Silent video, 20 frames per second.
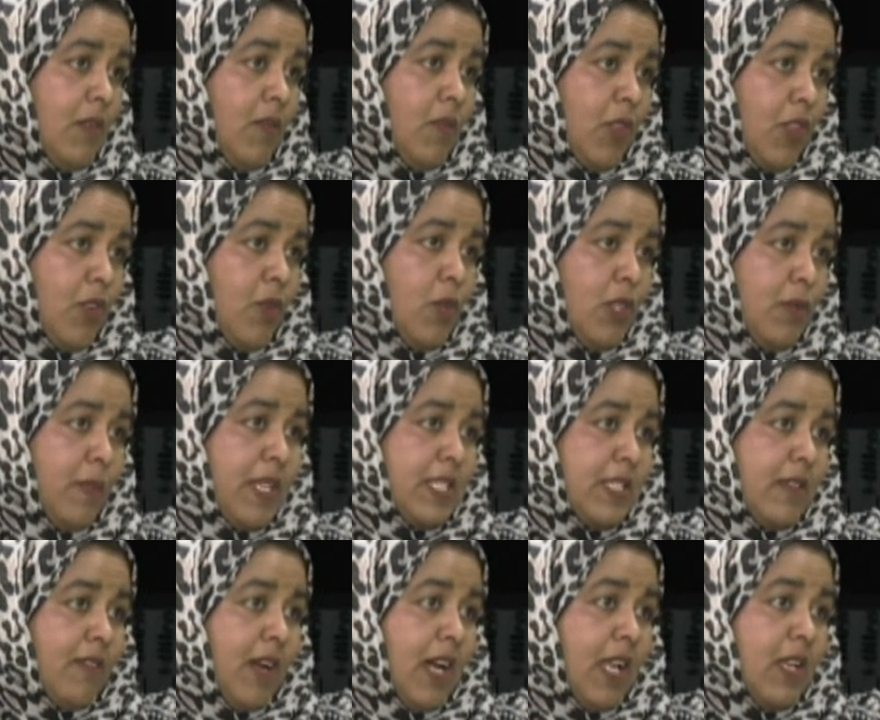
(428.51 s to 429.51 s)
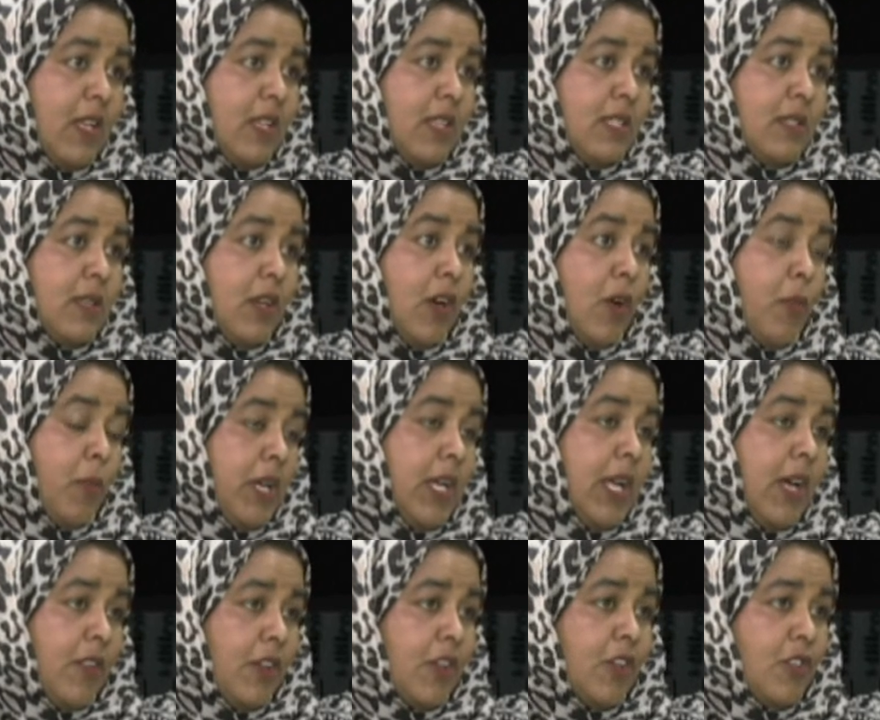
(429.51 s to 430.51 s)
through domestic violence up and down
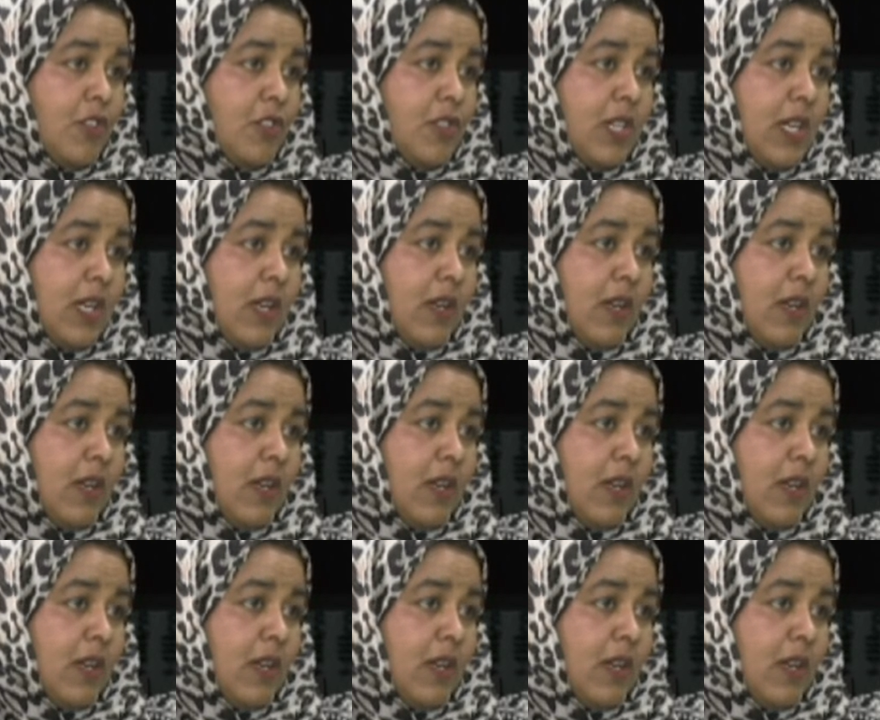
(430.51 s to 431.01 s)
the country.